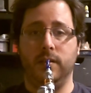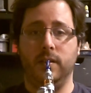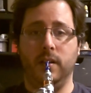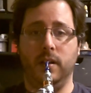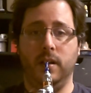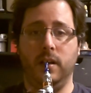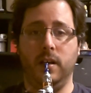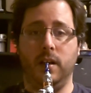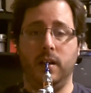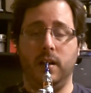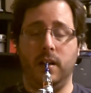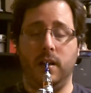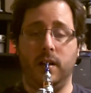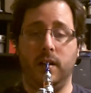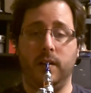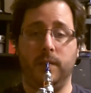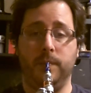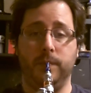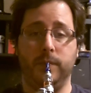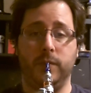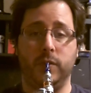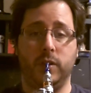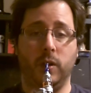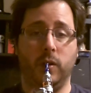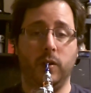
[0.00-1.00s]

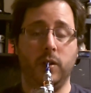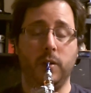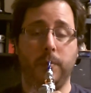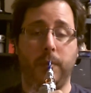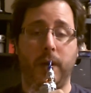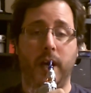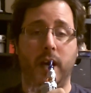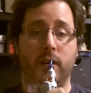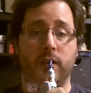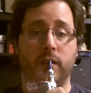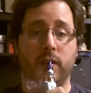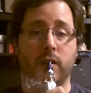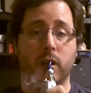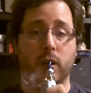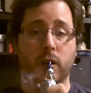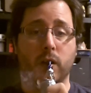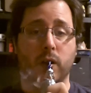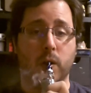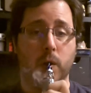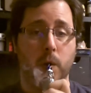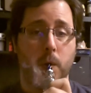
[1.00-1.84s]
Doughnut Pounder.